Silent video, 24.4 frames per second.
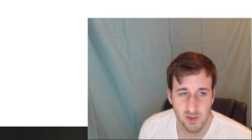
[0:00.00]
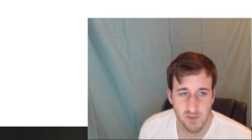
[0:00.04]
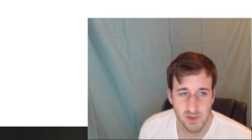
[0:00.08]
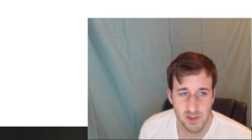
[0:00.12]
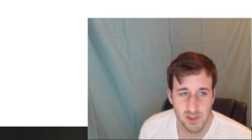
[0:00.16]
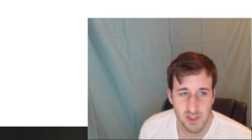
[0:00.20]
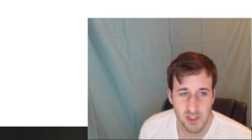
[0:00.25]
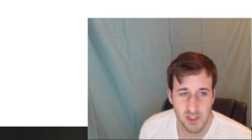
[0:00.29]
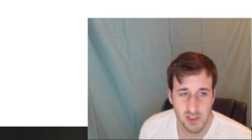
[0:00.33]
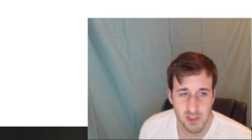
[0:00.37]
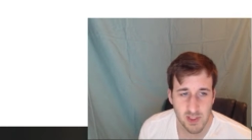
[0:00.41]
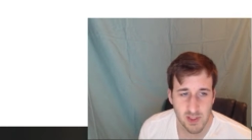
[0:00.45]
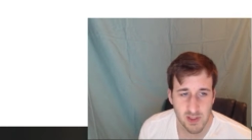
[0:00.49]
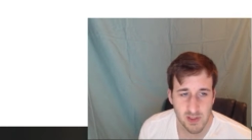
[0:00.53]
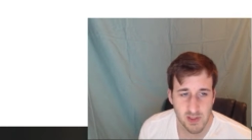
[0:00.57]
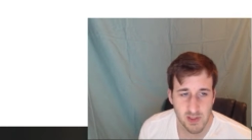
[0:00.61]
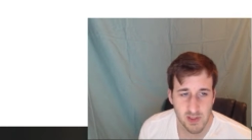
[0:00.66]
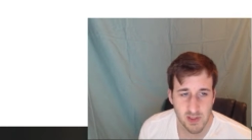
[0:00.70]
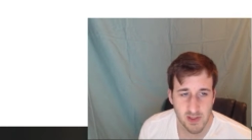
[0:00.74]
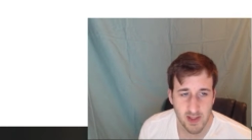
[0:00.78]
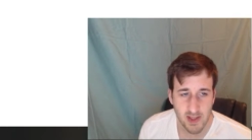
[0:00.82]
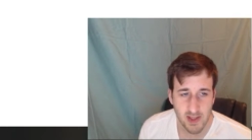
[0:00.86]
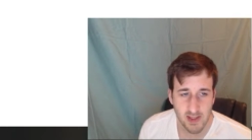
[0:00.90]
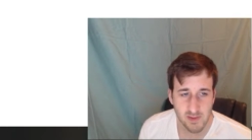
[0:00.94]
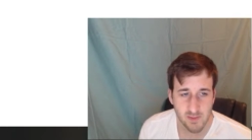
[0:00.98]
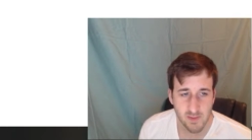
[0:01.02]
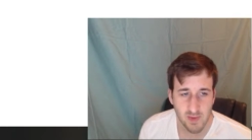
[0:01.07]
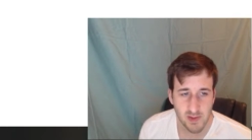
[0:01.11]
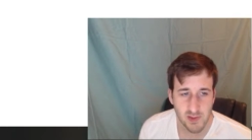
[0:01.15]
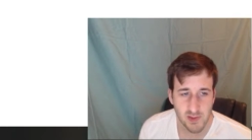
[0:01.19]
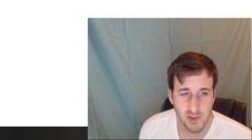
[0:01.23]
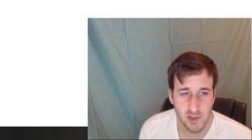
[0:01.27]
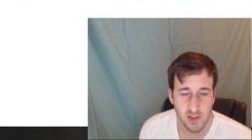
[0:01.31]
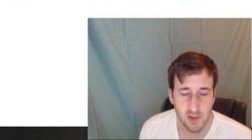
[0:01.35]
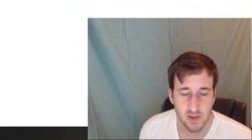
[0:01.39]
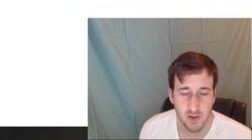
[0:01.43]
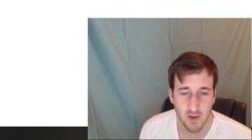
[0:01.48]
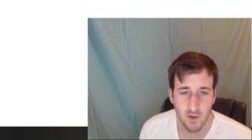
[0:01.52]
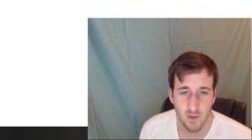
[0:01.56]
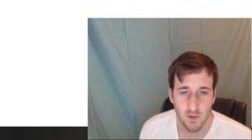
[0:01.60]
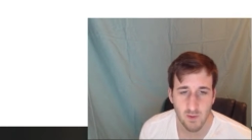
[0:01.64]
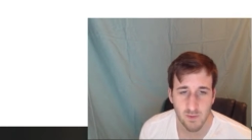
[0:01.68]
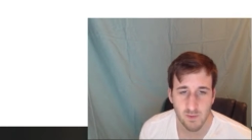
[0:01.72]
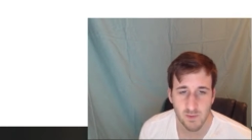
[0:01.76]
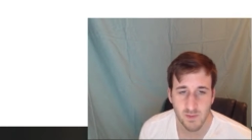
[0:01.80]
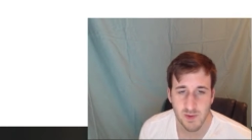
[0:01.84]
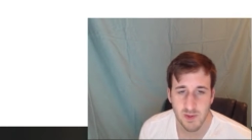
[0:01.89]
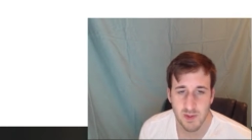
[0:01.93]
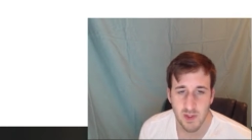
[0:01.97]
resistance, and that's measured in
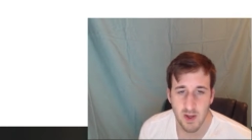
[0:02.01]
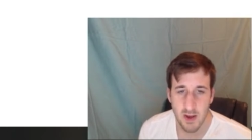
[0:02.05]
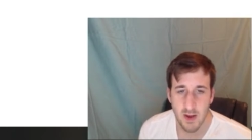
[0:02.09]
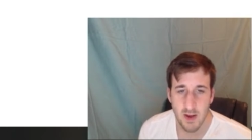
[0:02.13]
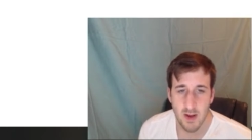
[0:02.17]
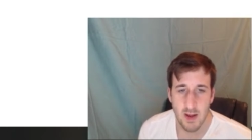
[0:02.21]
ohms.